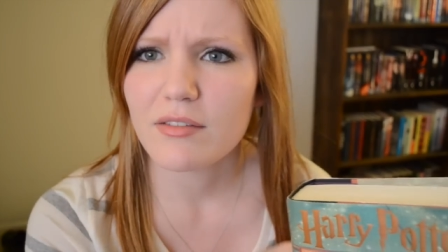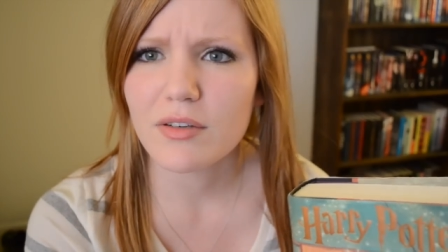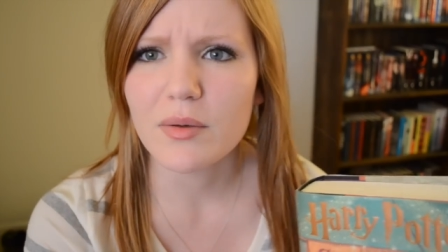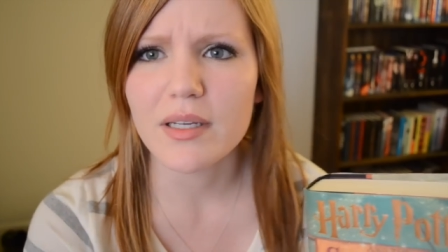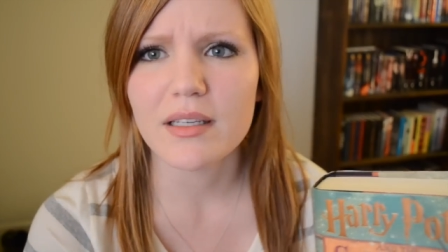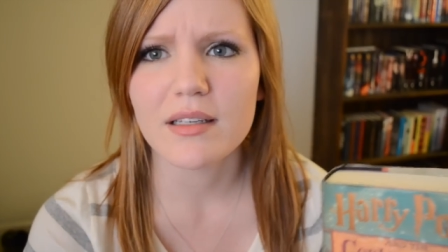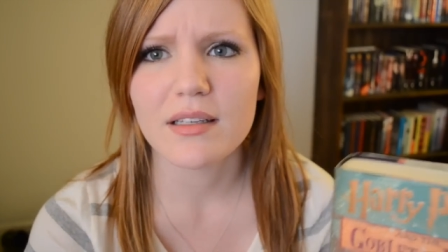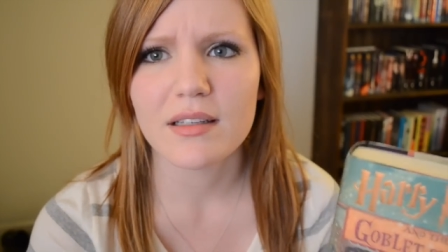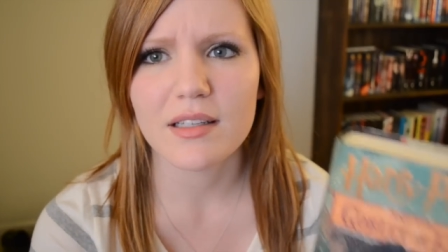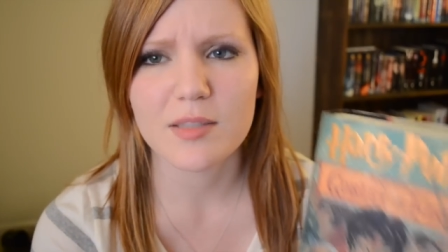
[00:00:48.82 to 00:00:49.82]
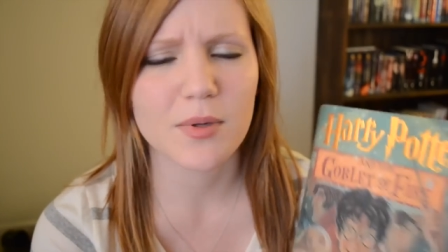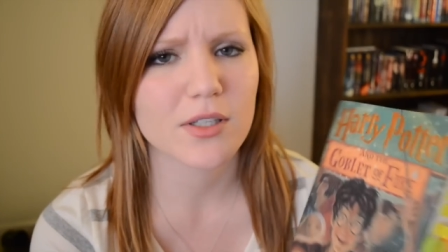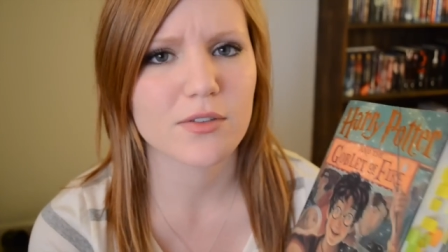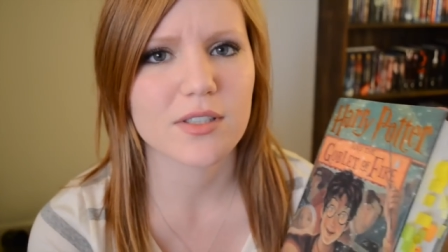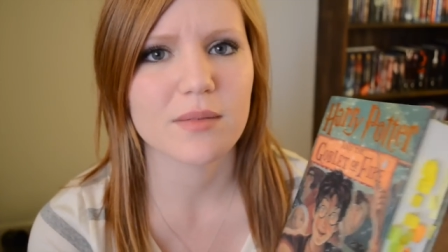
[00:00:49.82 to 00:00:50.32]
ruined these
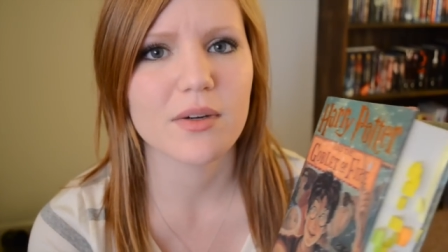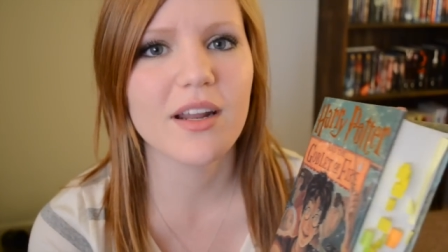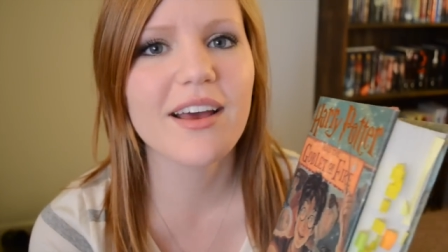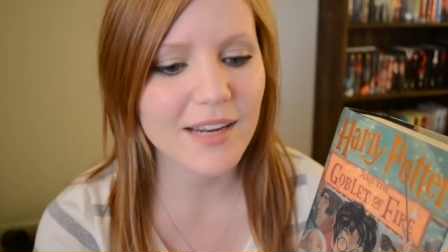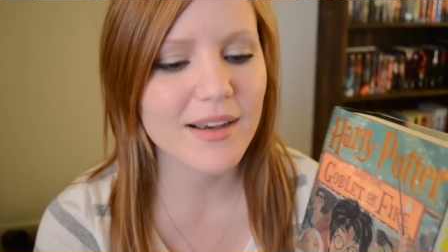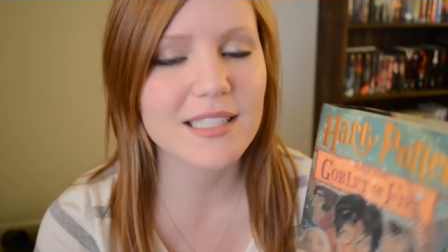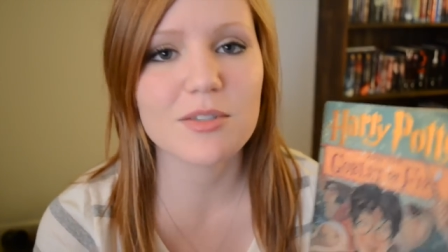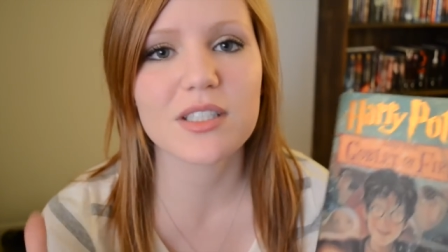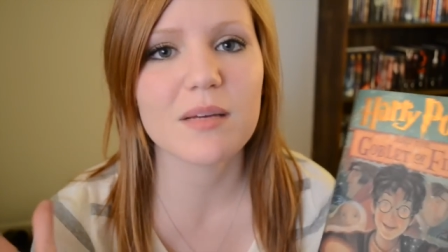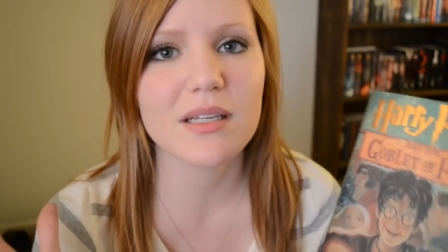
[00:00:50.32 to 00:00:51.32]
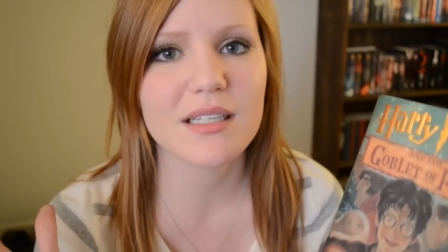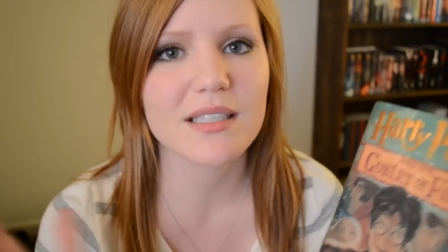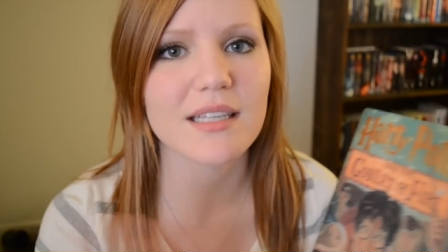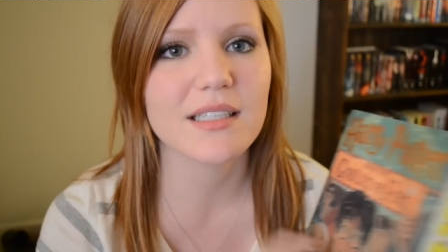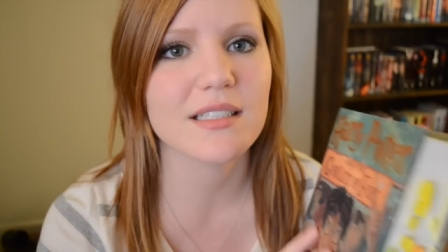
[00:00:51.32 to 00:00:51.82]
books for someone. Anyways, I'm just going to be
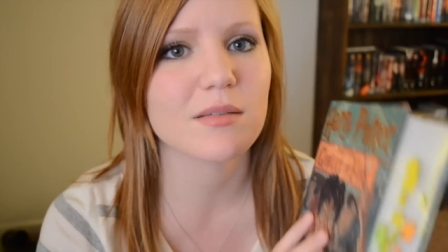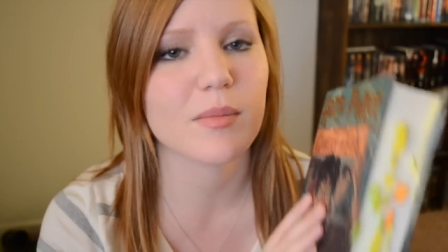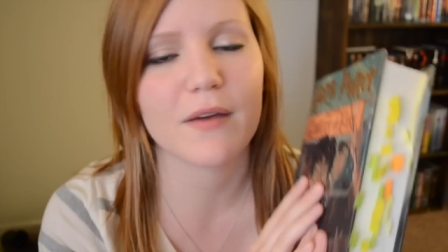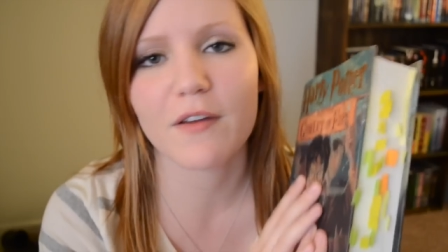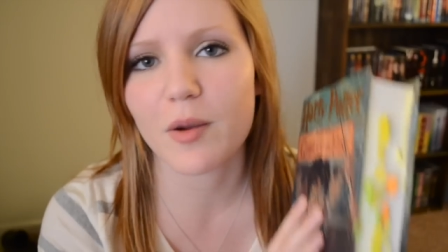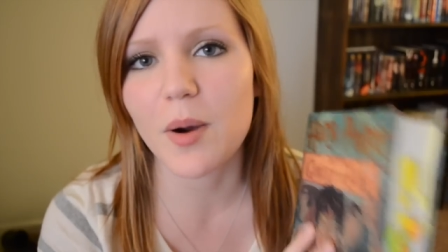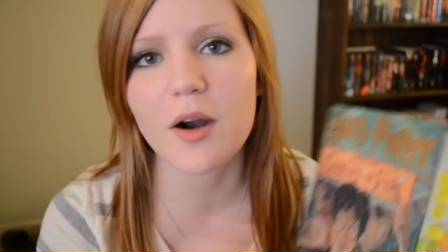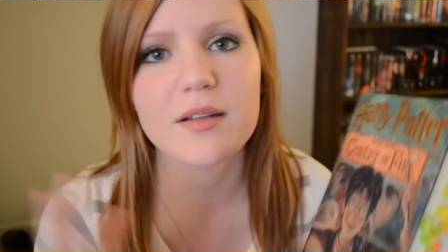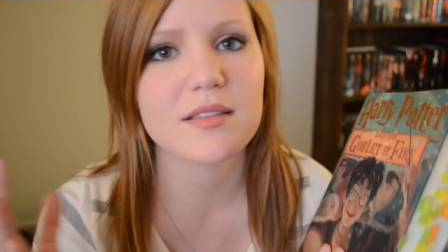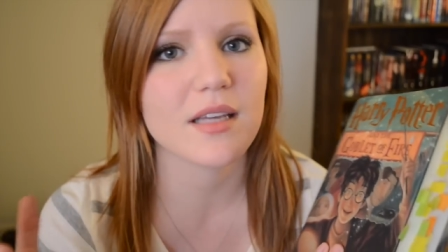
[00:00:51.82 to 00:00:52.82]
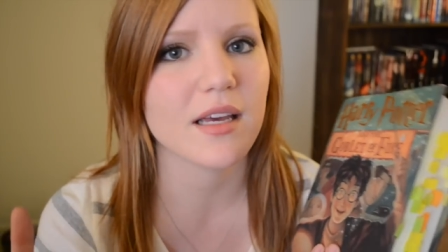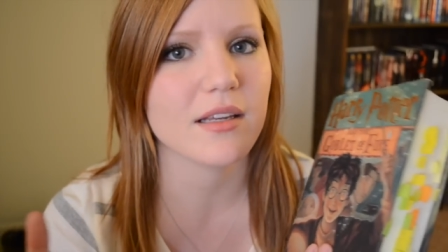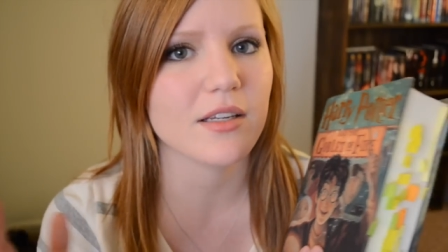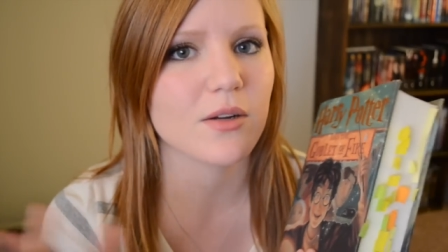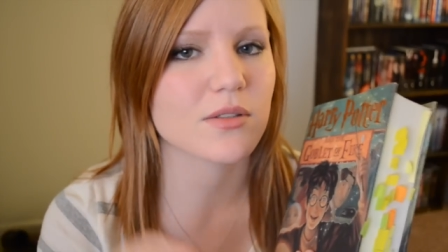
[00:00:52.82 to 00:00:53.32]
discussing some of my favorite parts
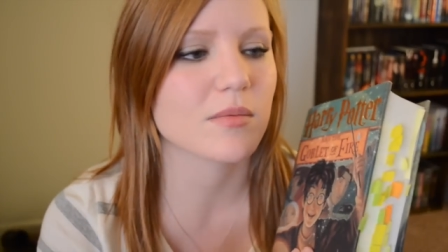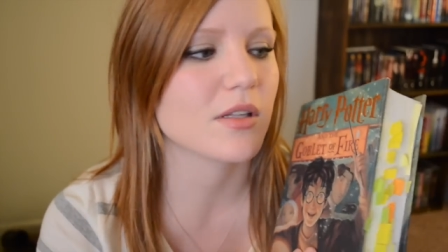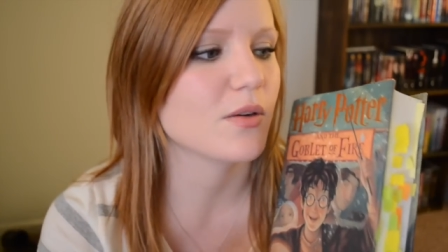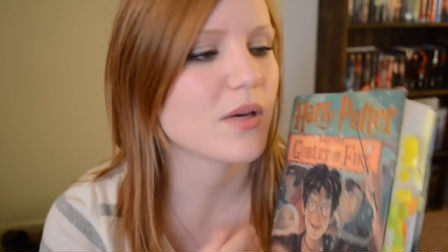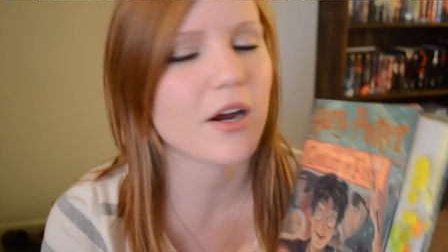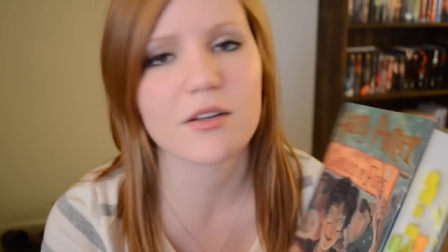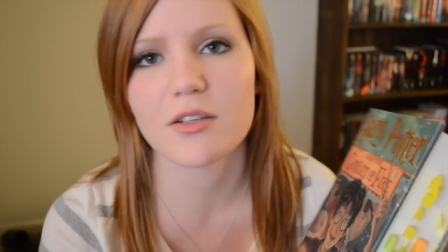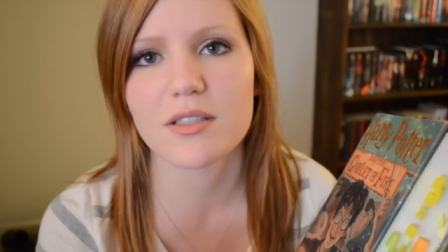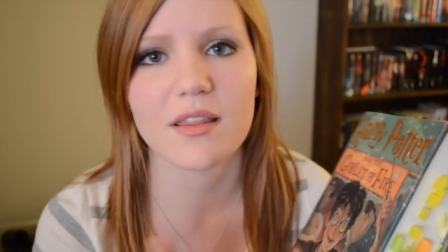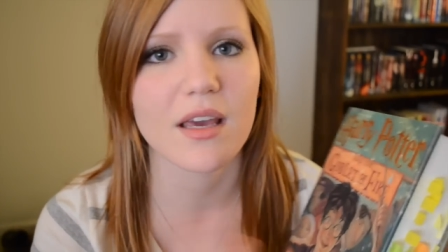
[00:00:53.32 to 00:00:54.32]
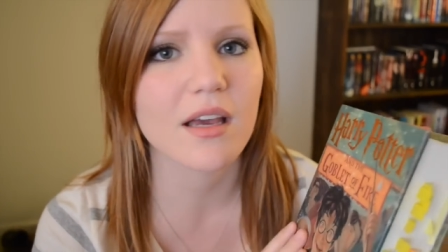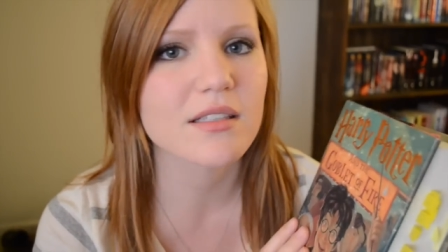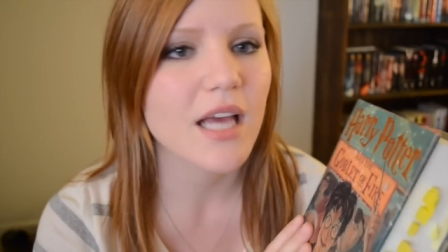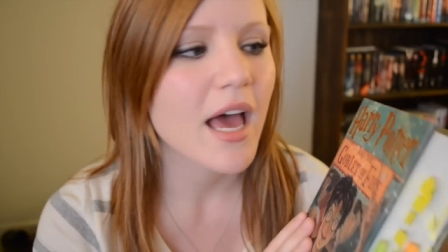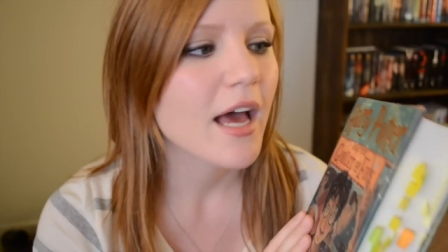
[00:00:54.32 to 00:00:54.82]
and, you know, some of the new characters and things,
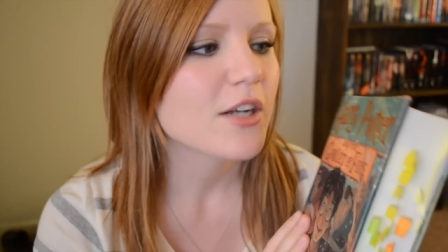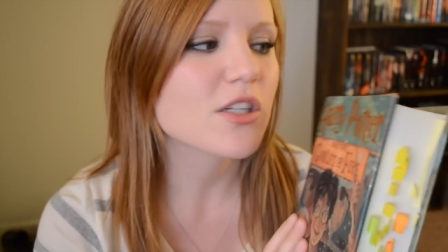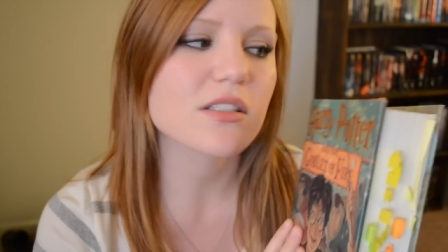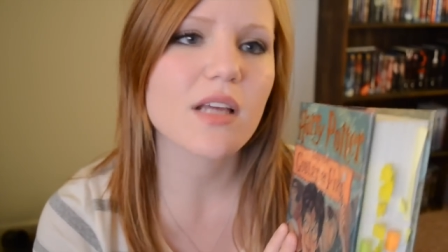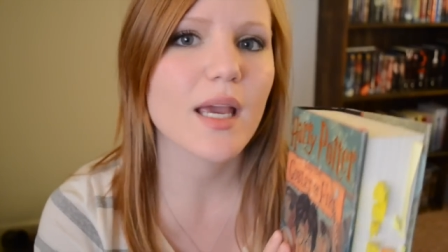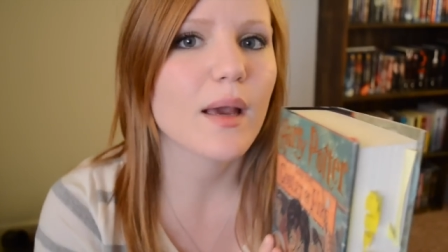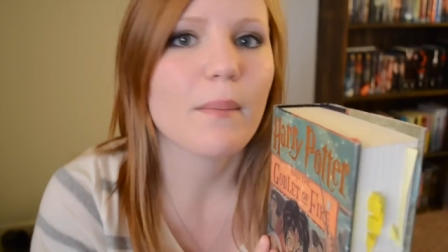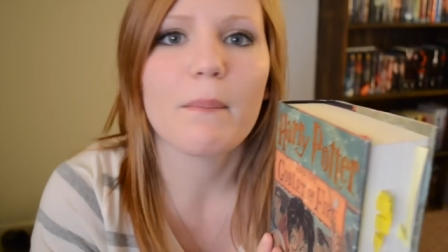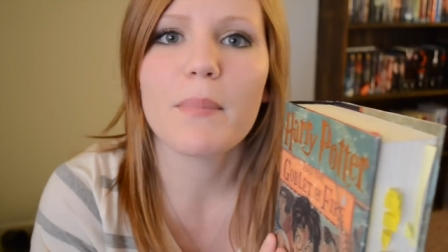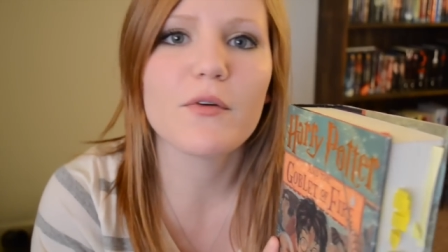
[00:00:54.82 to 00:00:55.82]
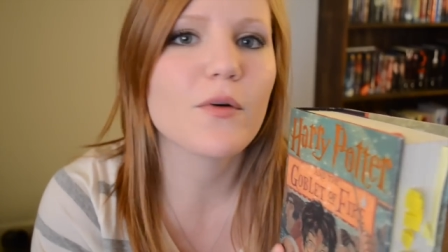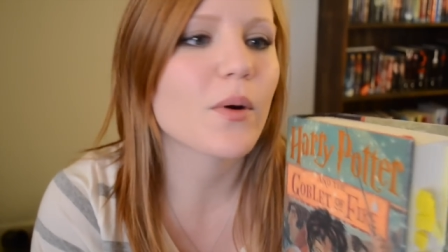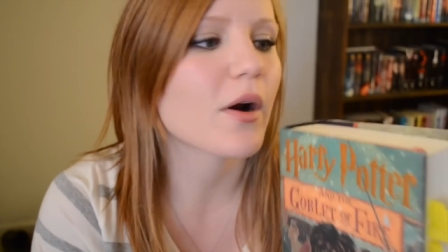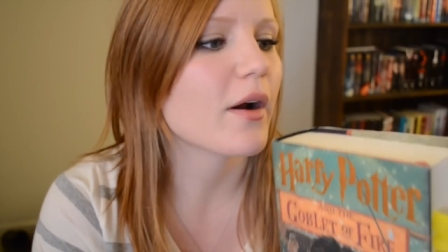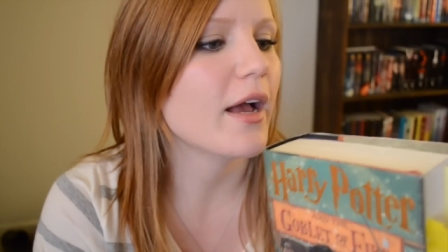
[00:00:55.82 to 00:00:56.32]
just like
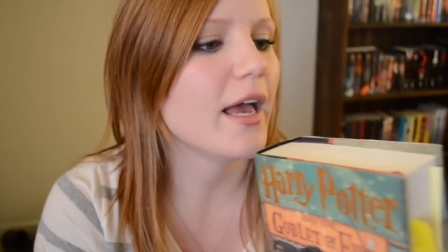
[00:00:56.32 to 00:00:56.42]
before.